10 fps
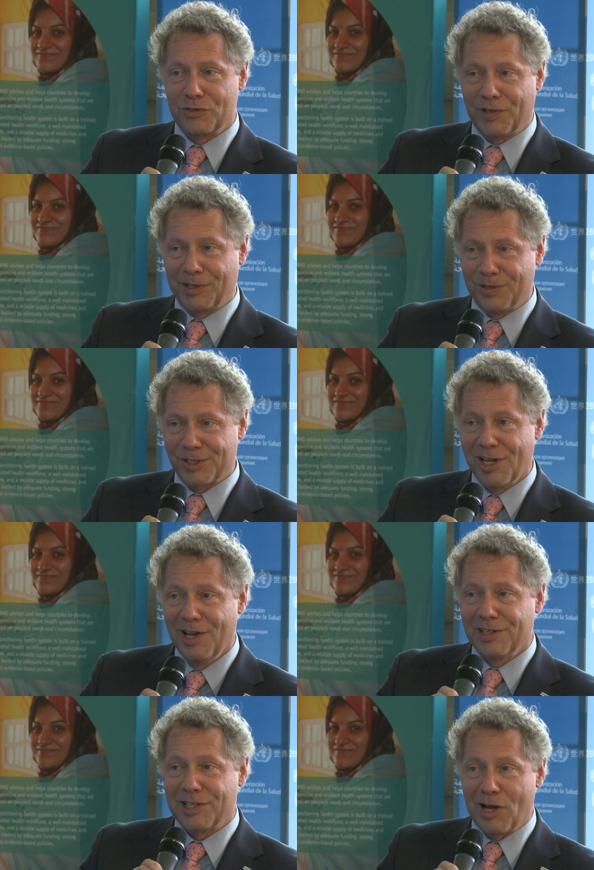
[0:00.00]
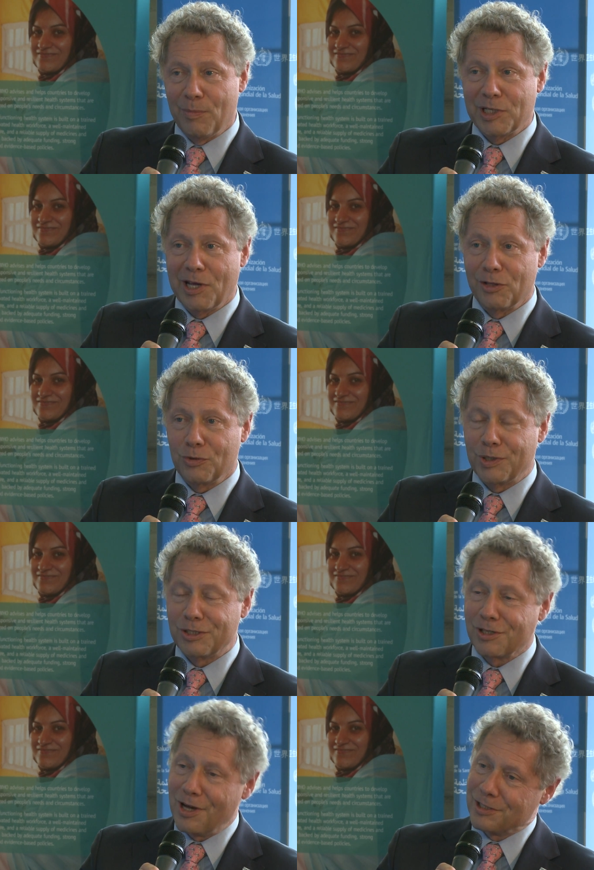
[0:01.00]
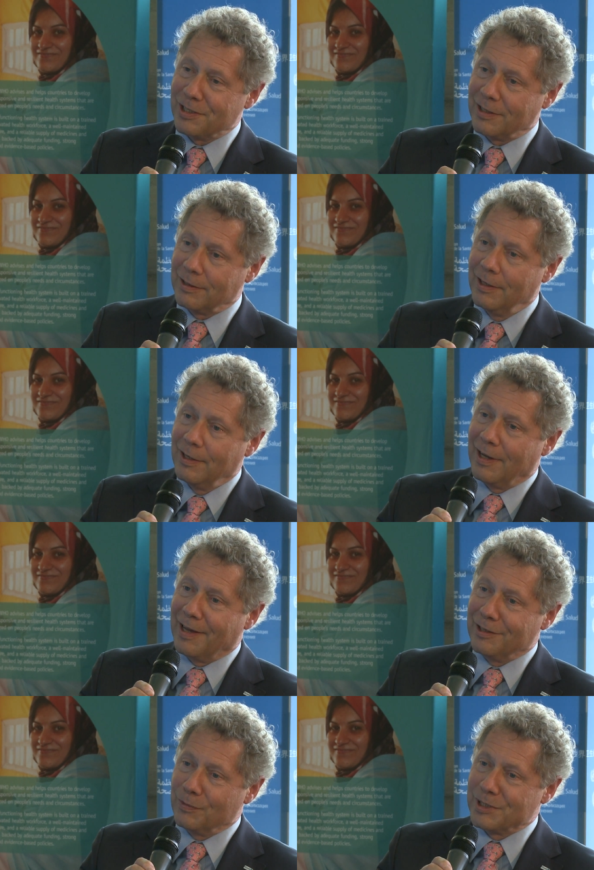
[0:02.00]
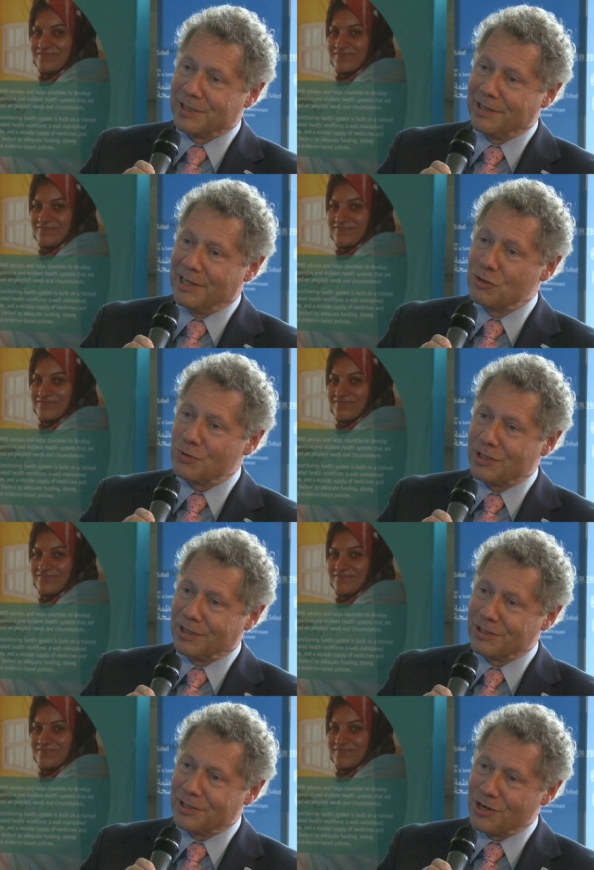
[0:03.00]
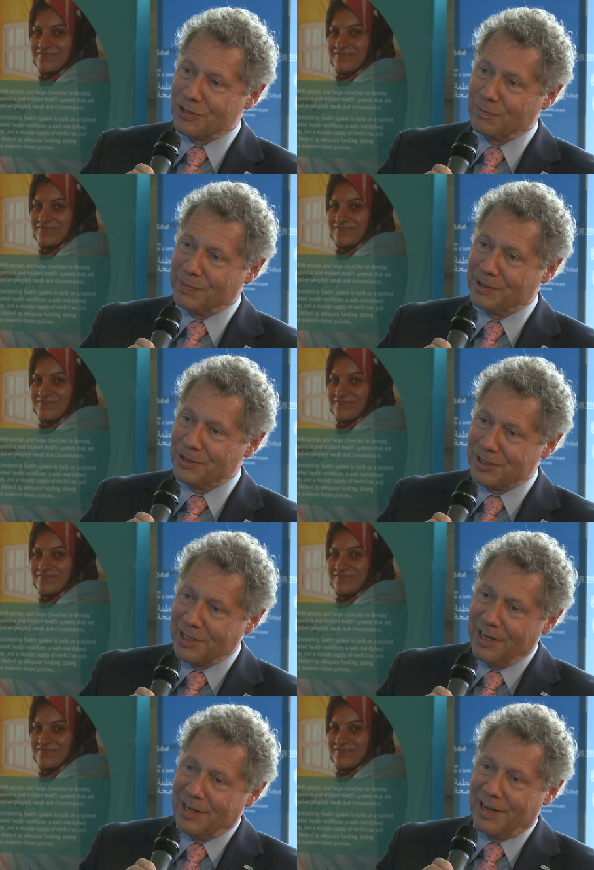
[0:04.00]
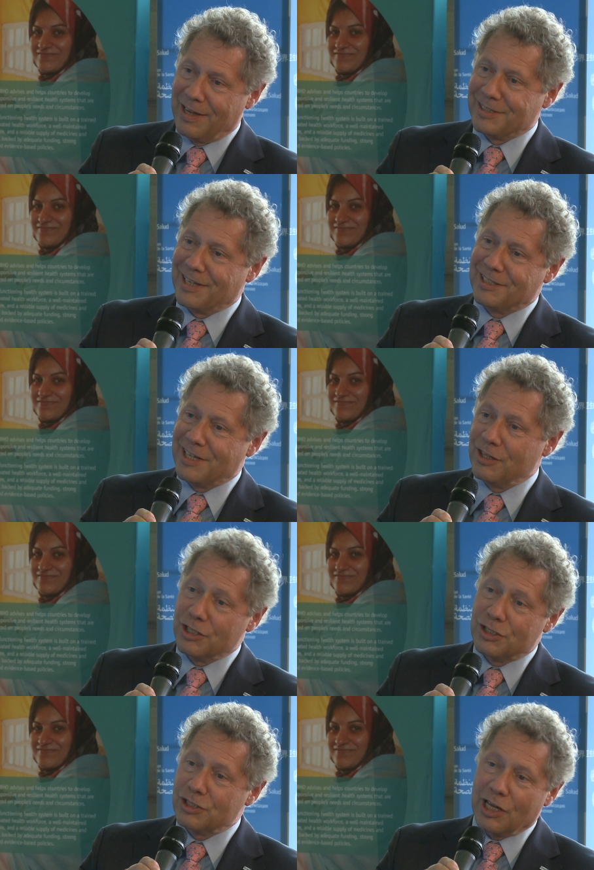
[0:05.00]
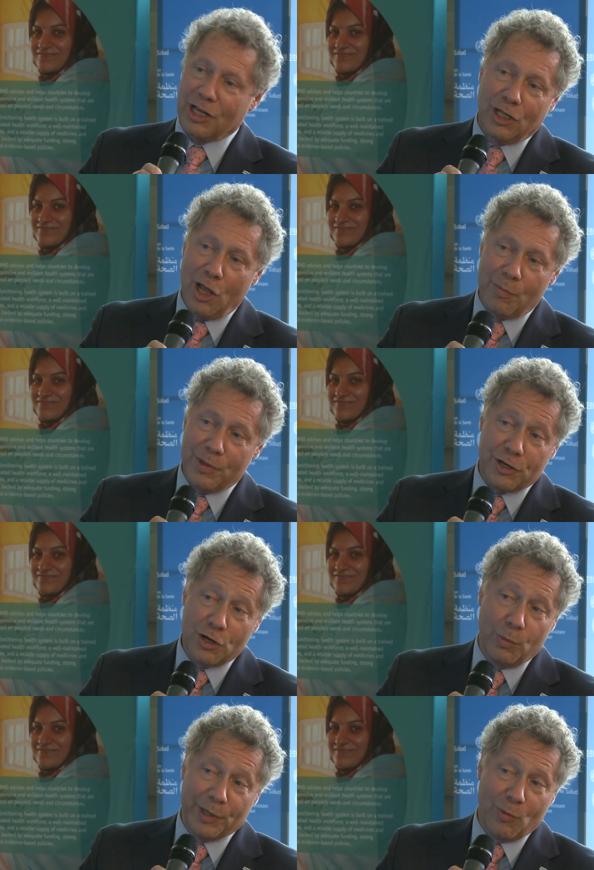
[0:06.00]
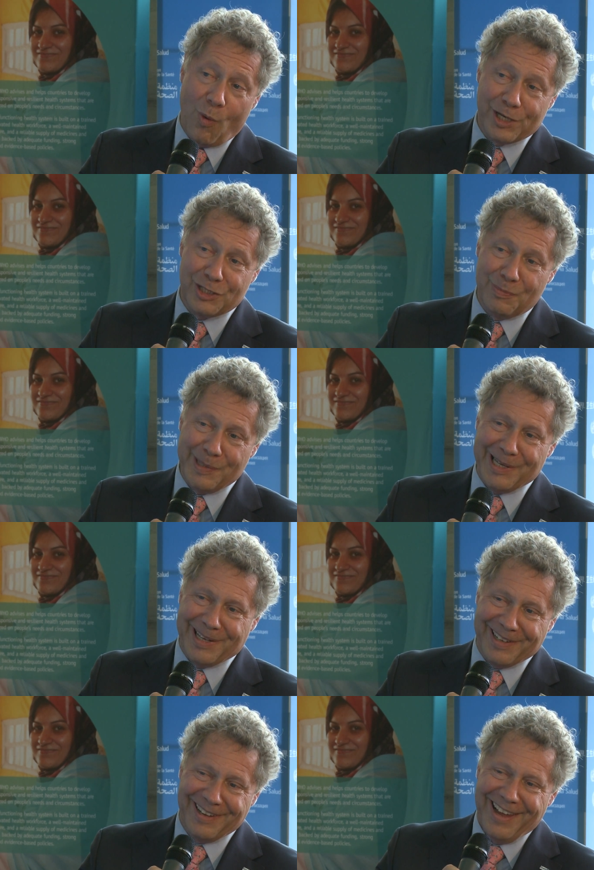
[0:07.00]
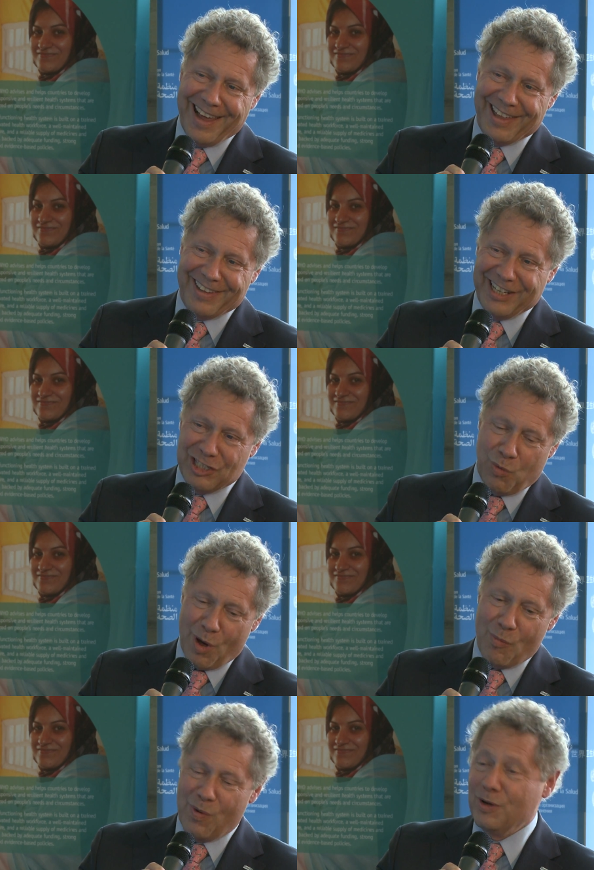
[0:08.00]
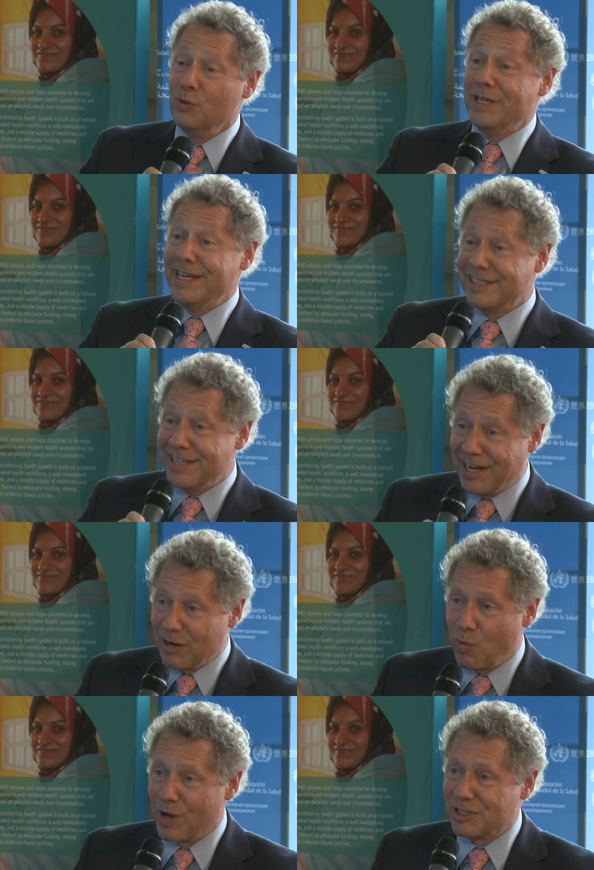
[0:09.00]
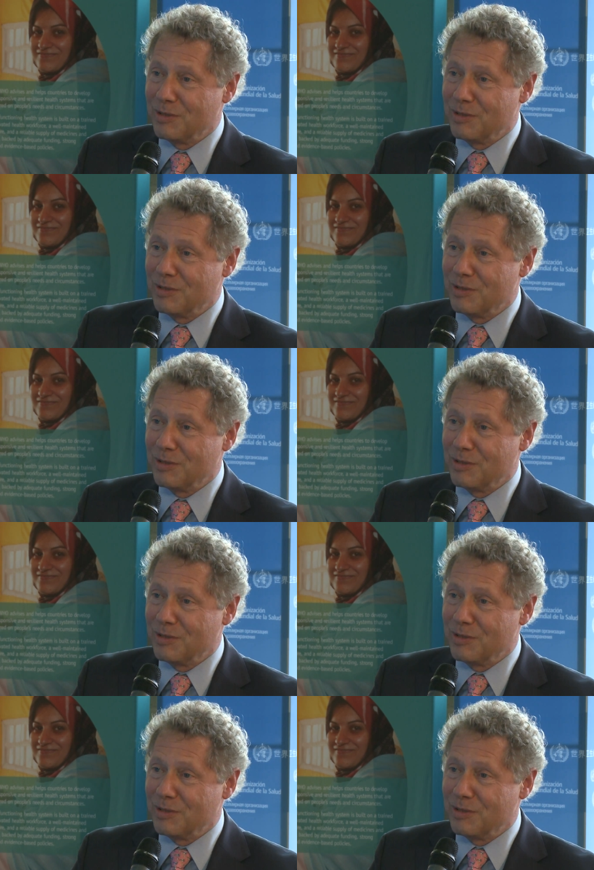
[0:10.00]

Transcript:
Speaker 1: figures, to come together and discuss it. And, and it was an interesting discussion because, as they said, this is a club that nobody mm. wants to be in, and that each one who is in it wants to